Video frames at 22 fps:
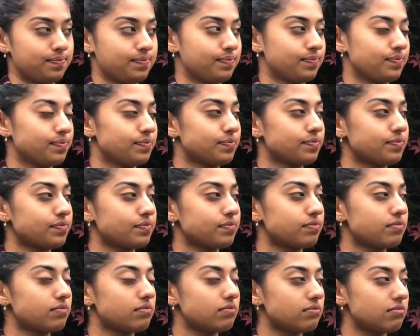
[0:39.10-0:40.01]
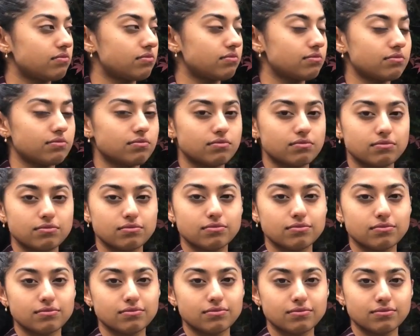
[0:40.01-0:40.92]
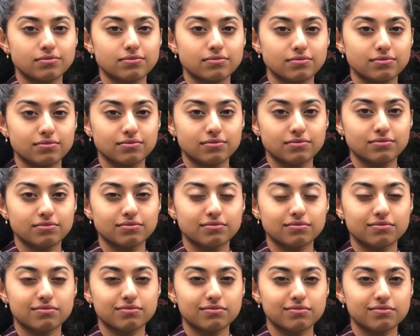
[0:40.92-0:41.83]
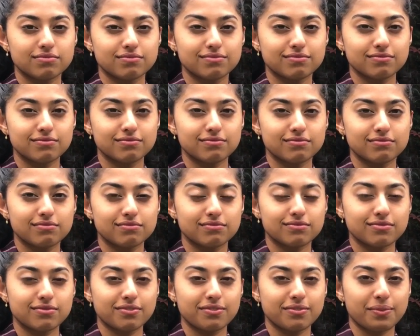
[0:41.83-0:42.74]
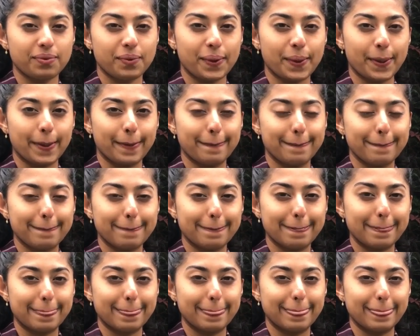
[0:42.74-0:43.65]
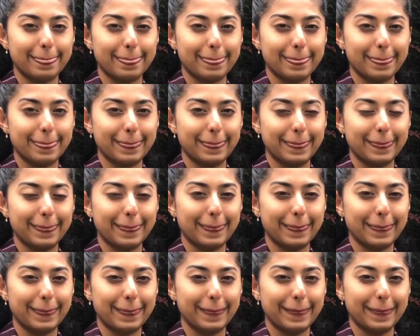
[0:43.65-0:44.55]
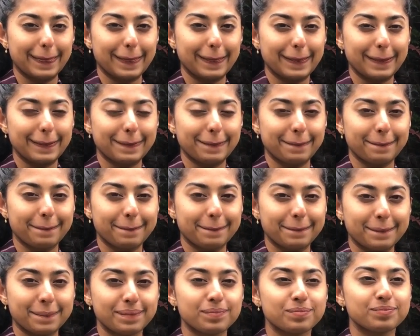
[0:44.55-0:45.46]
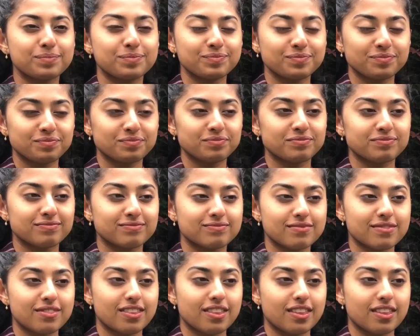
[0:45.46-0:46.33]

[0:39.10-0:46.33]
(silent)